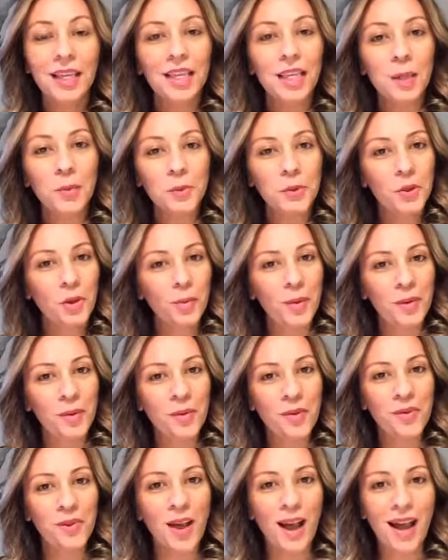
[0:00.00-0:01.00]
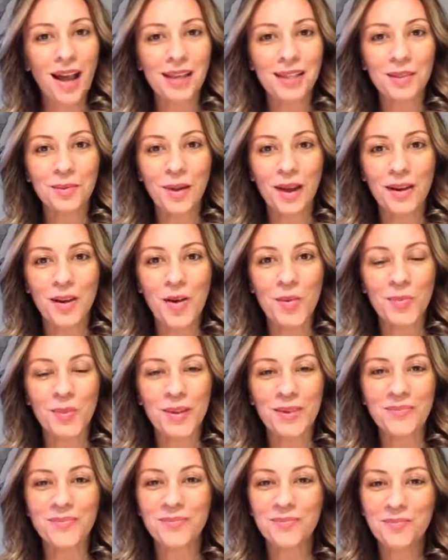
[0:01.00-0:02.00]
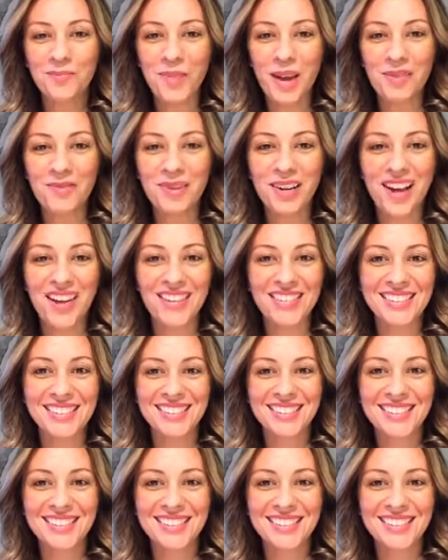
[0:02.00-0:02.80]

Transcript: with your eyes wide open. Bye for now.